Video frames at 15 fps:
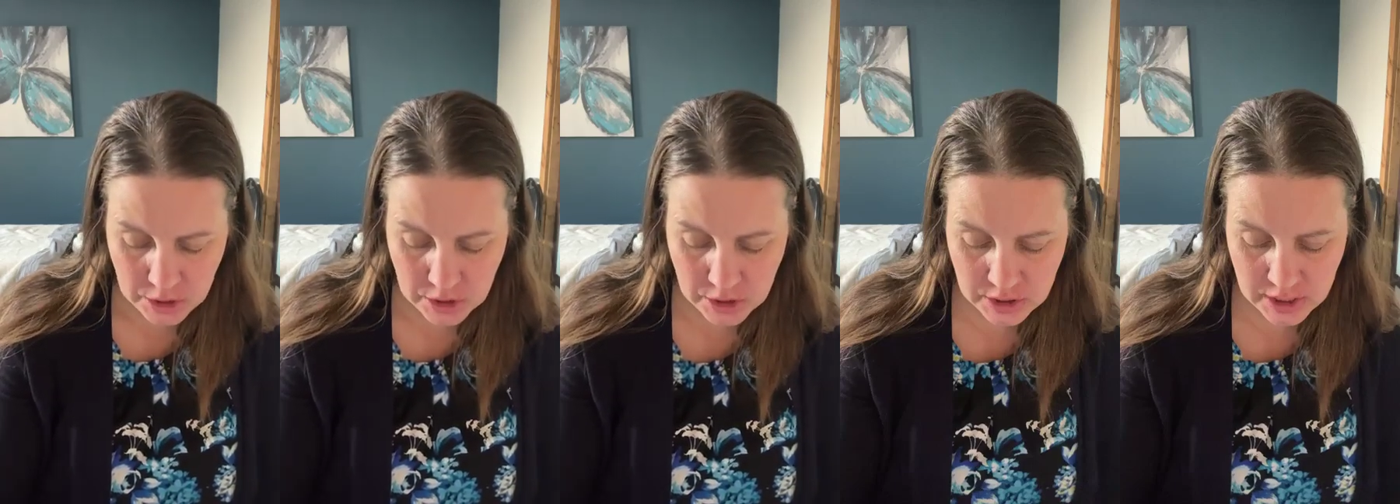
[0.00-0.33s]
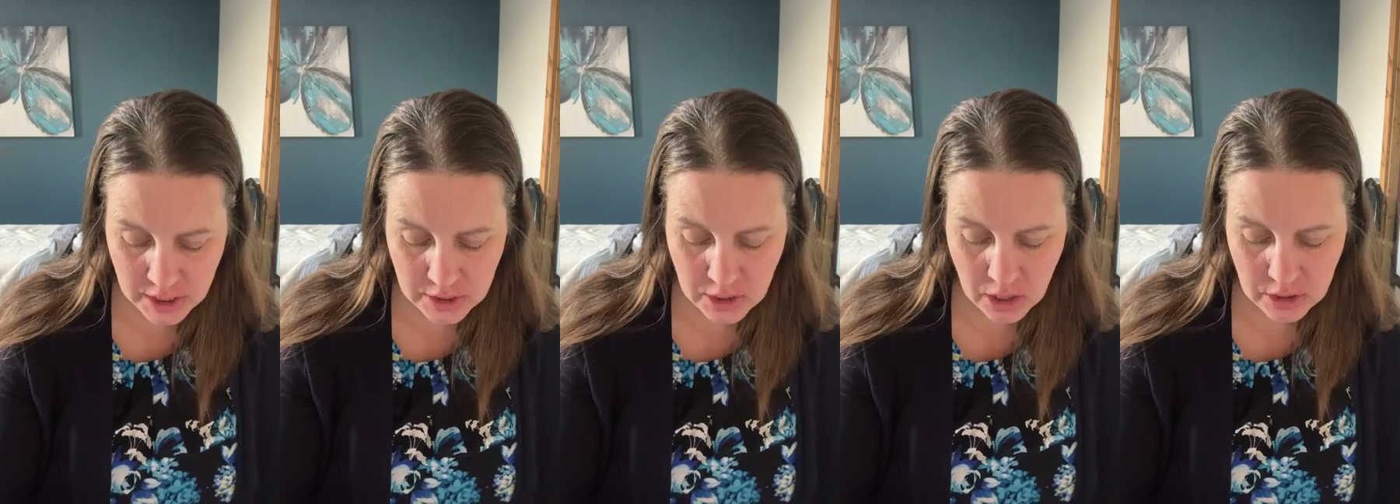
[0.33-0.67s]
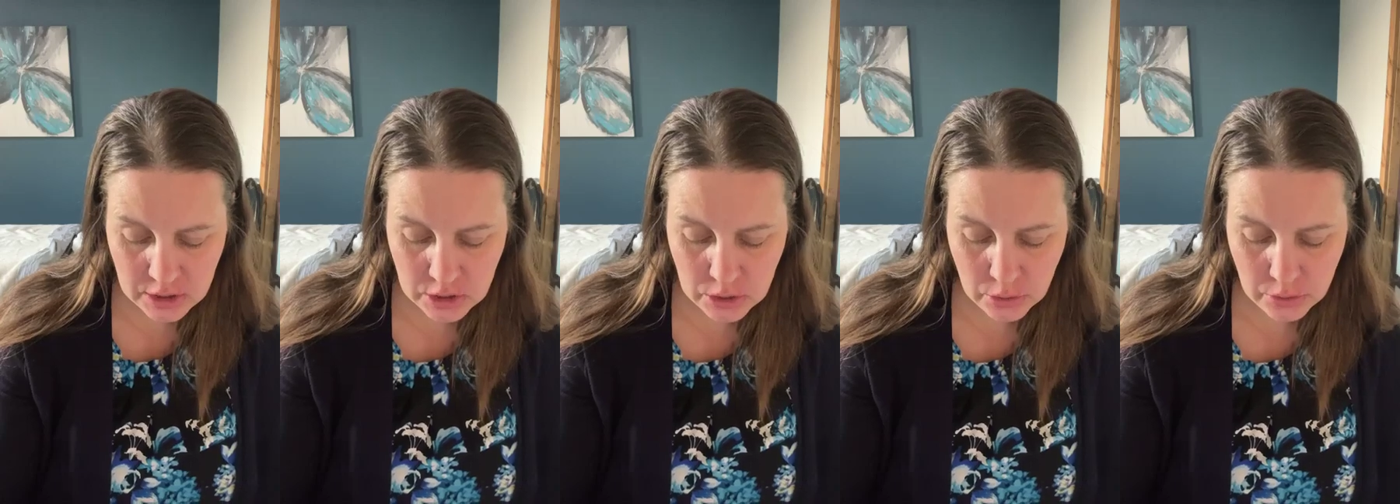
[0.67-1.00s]
She said
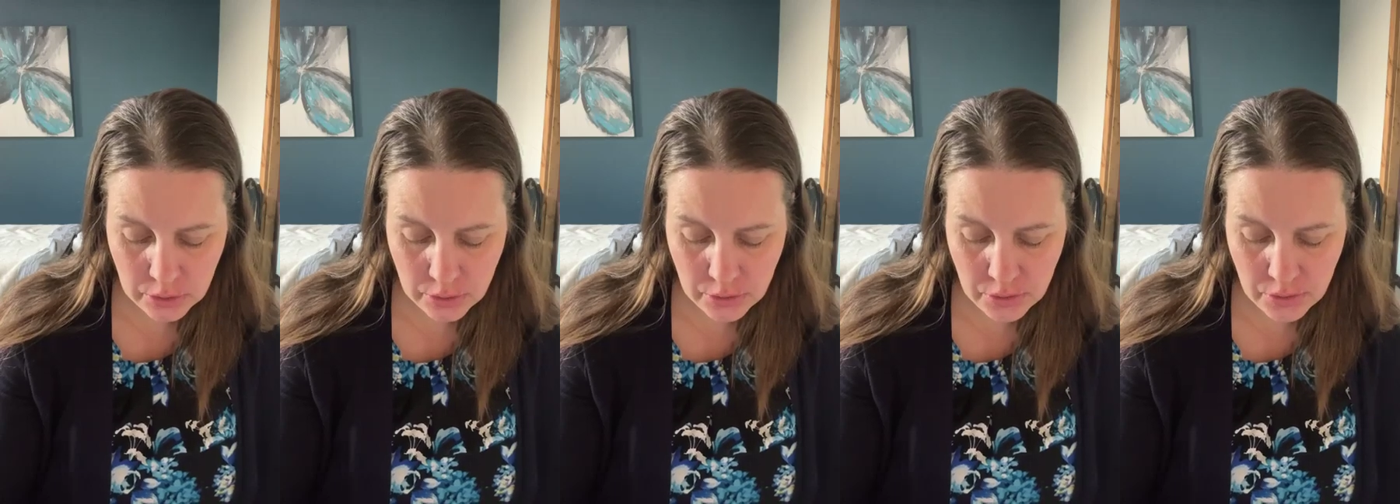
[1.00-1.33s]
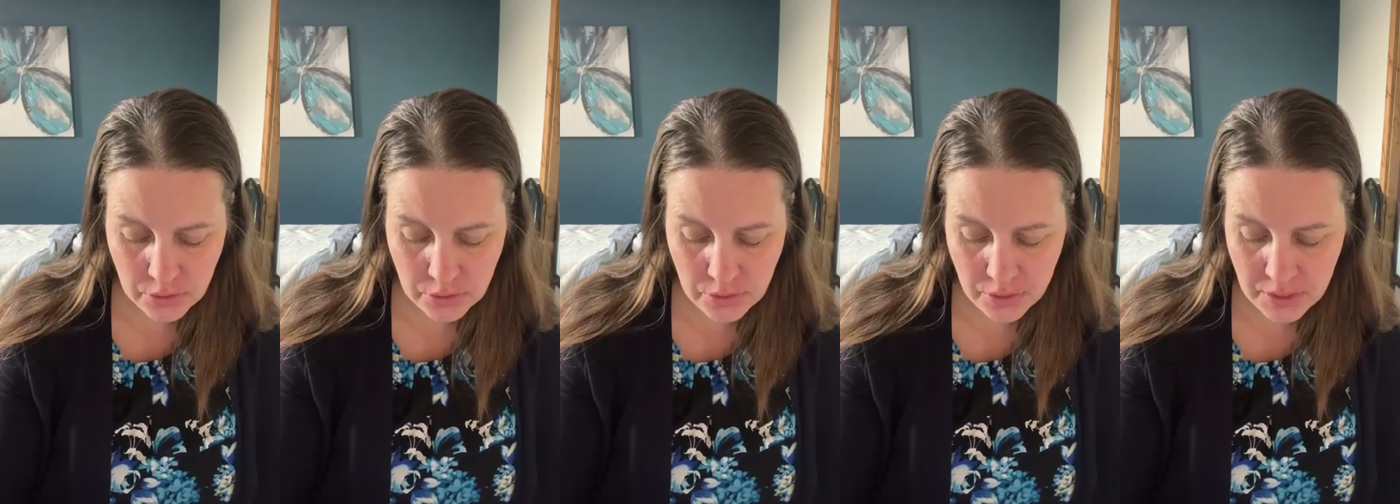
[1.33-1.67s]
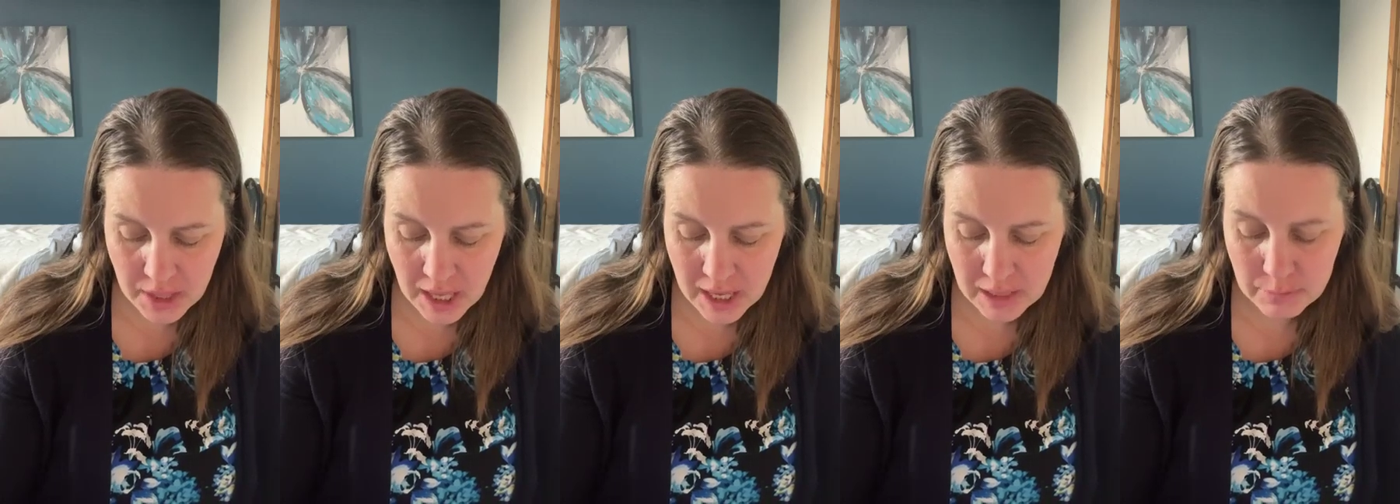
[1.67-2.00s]
God showed her
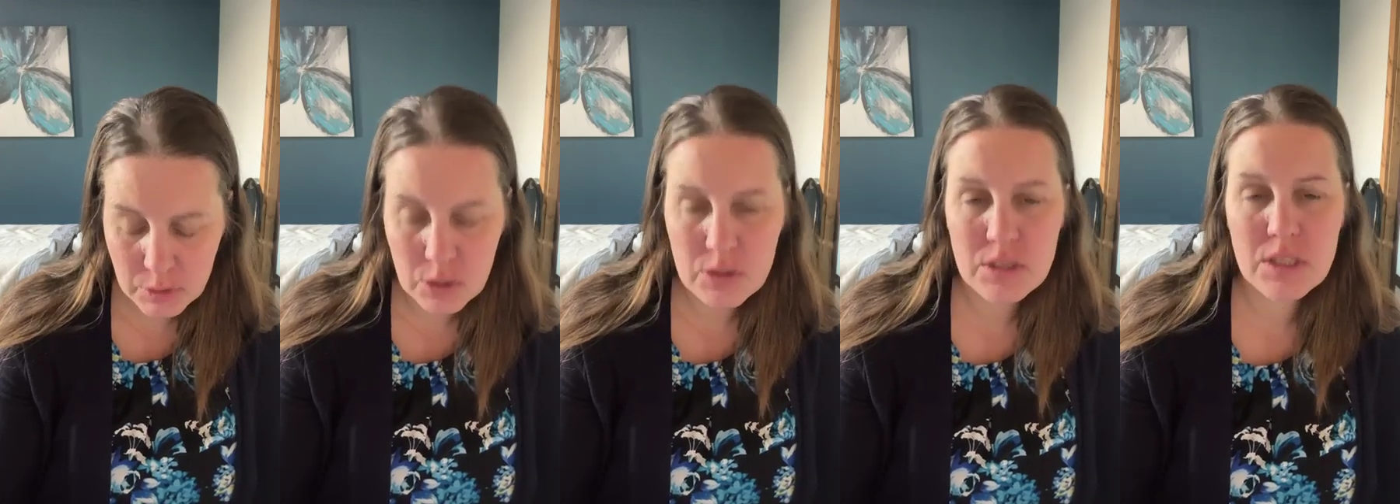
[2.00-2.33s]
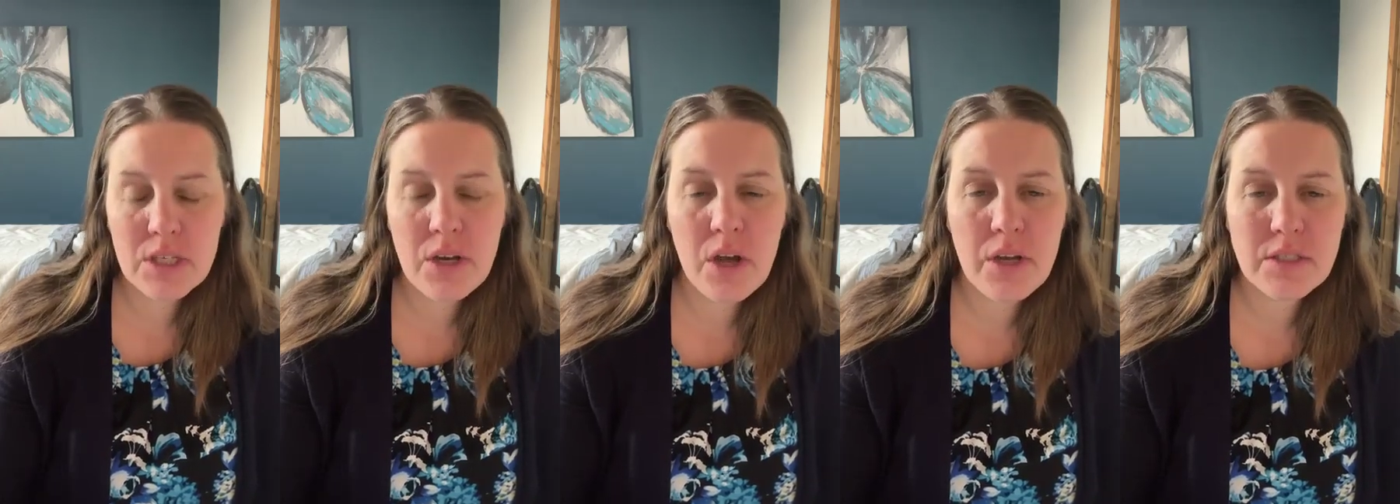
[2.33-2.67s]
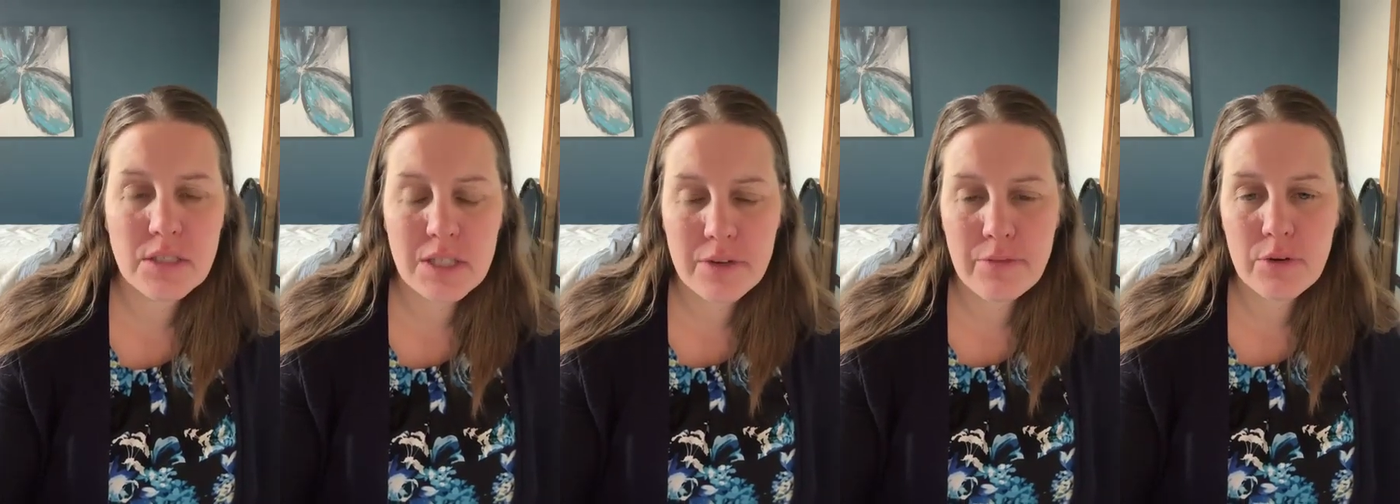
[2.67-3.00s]
that the animals did
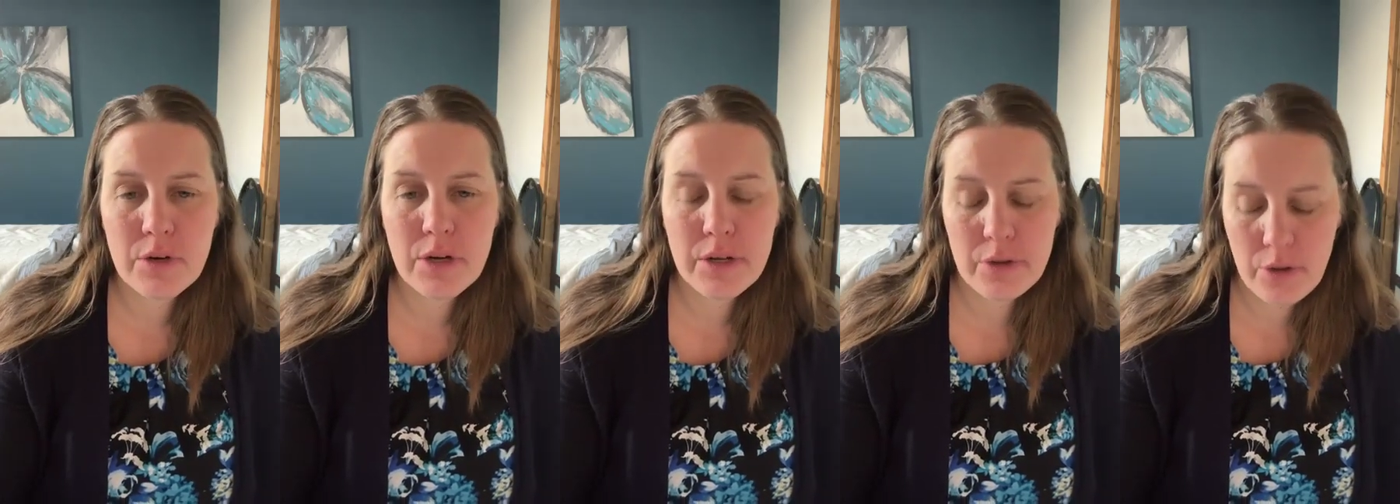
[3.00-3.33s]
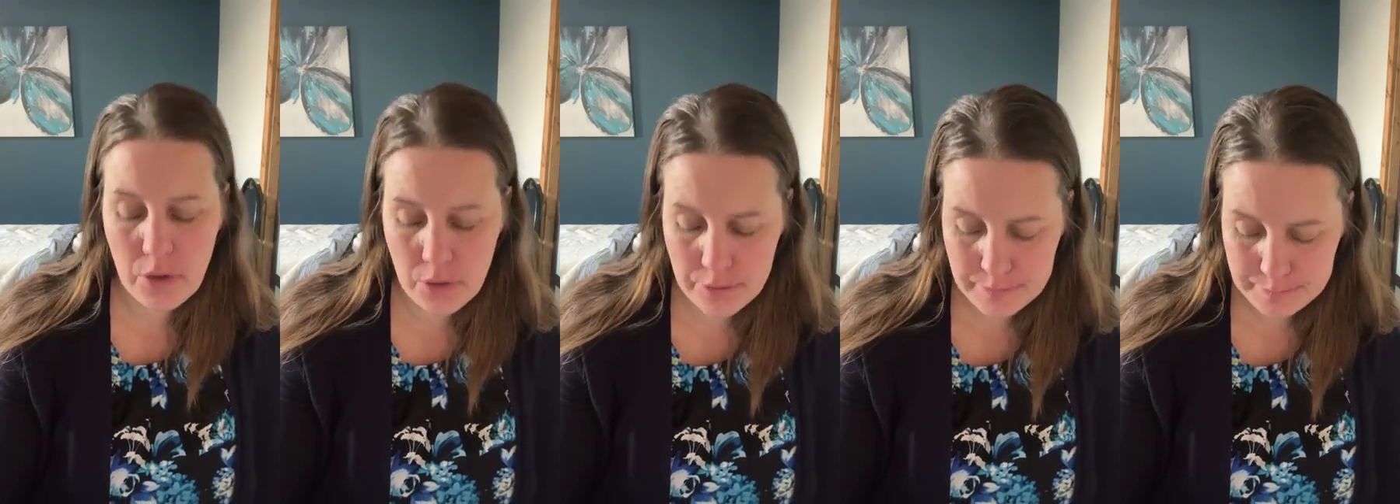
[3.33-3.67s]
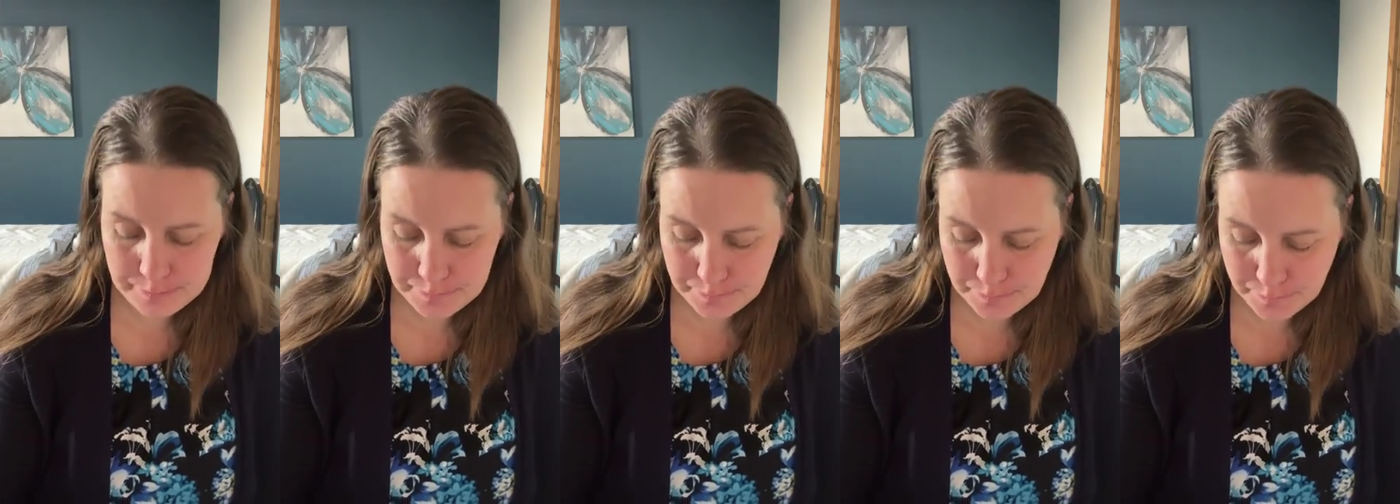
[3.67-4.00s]
not suffer at all.
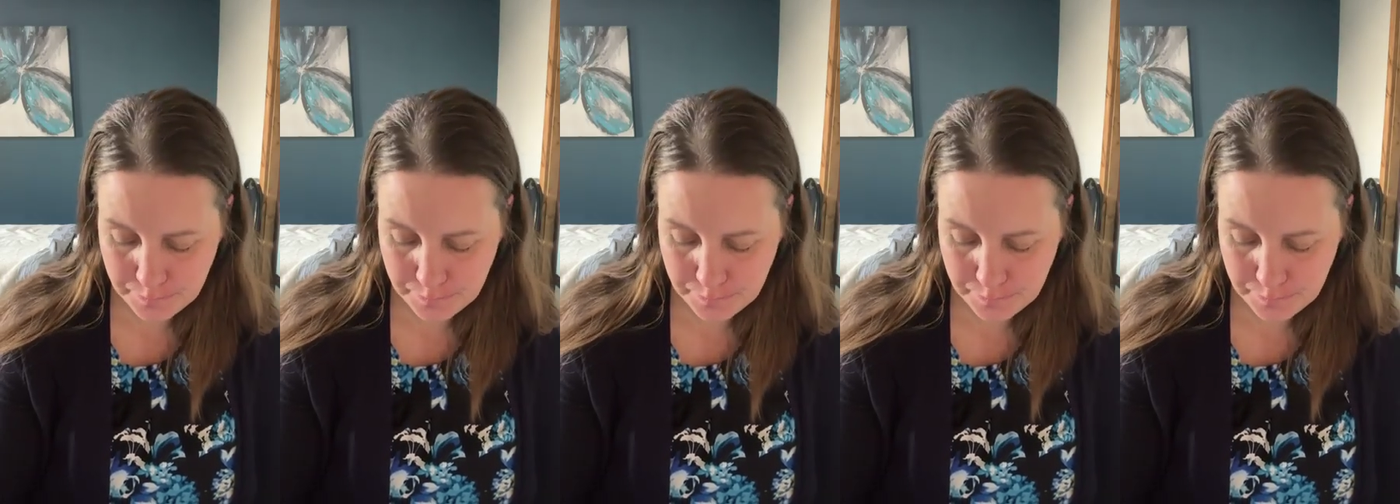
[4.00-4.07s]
